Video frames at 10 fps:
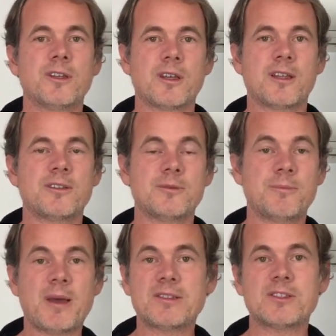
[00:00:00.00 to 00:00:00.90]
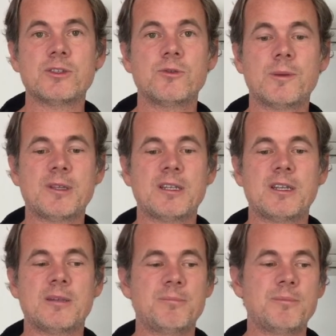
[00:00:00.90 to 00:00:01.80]
the best 2 women
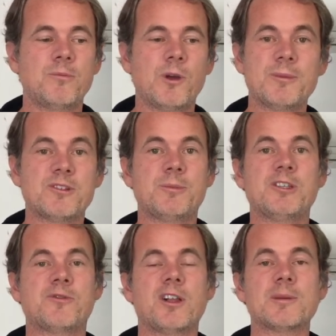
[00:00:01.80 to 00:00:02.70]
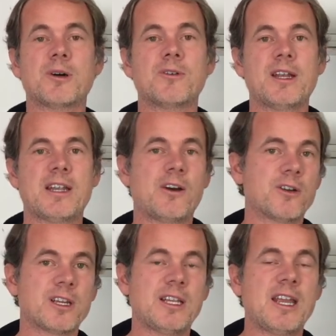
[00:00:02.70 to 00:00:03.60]
in women's beach volleyball right now
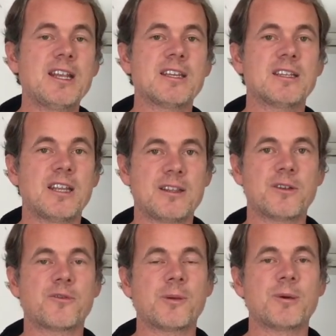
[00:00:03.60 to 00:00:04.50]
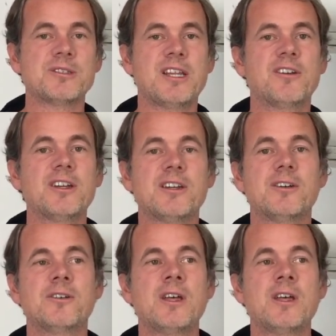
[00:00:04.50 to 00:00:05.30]
are Canadian, and they're from Ontario.